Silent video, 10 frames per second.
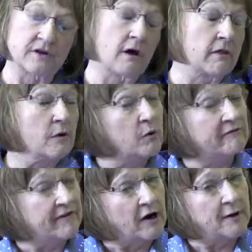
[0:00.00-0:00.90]
Although
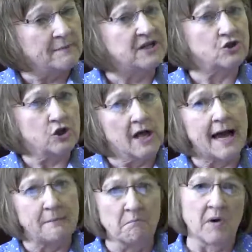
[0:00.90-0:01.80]
we're very much
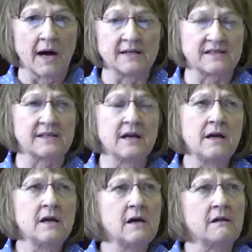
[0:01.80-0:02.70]
like mice,
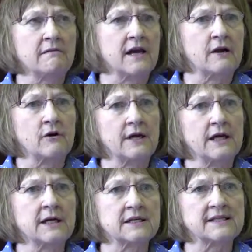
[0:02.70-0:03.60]
there
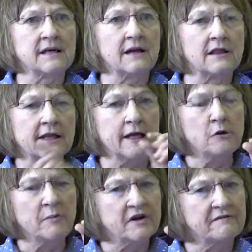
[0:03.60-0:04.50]
is a
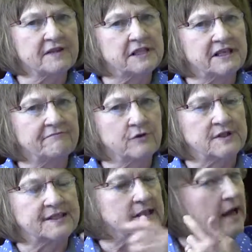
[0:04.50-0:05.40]
little bit of a
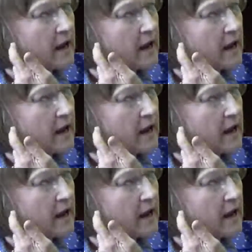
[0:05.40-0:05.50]
difference in